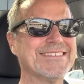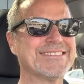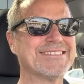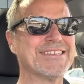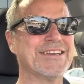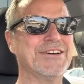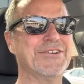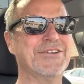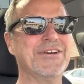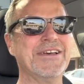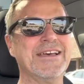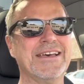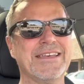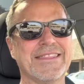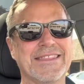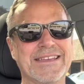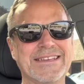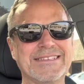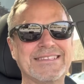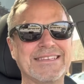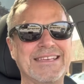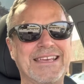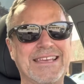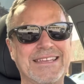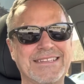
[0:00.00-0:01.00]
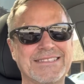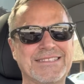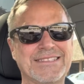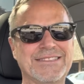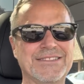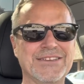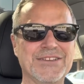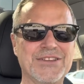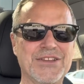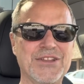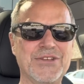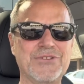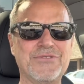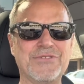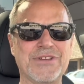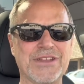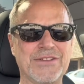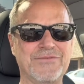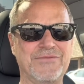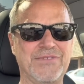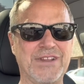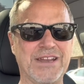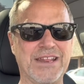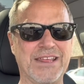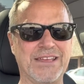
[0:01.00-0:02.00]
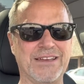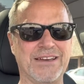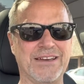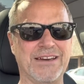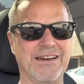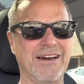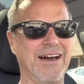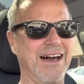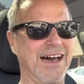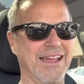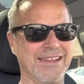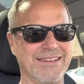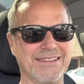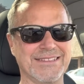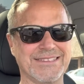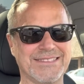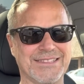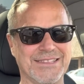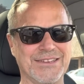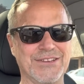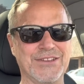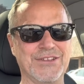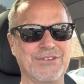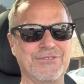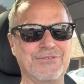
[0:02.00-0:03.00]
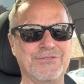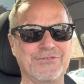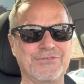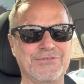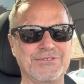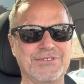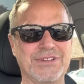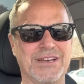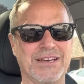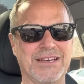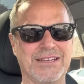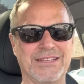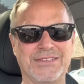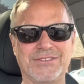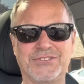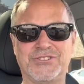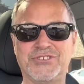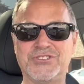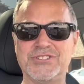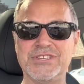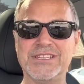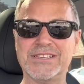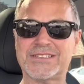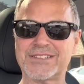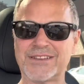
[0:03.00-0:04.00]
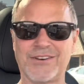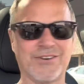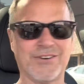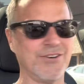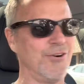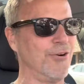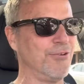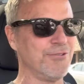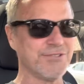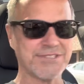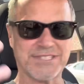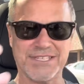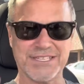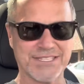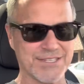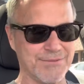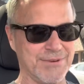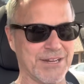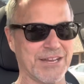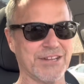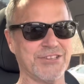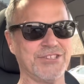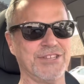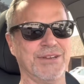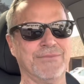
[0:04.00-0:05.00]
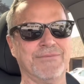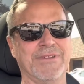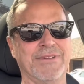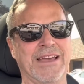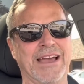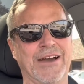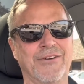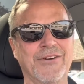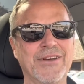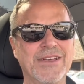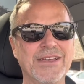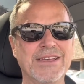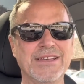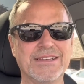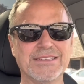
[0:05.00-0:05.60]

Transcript: so this is the new NVIDIA hotness, the new, uh, it's a whole system on a chip now.